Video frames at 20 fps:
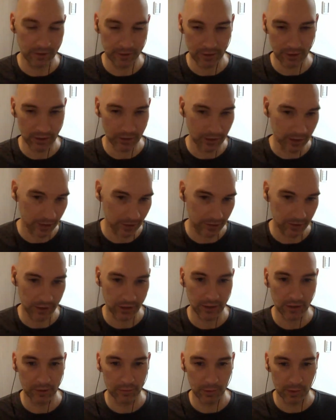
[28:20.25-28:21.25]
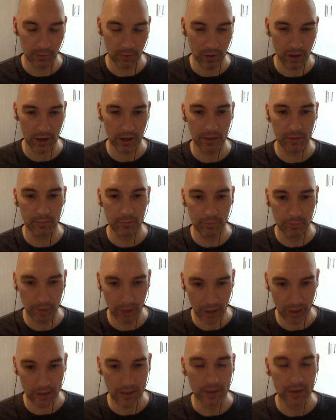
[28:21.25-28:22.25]
Let her drink a little bit of water,
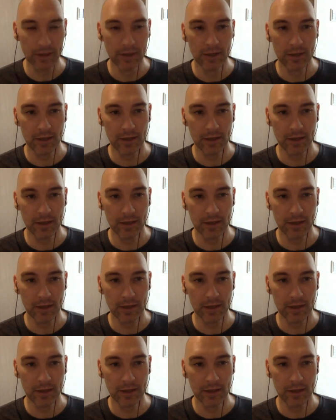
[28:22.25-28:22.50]
but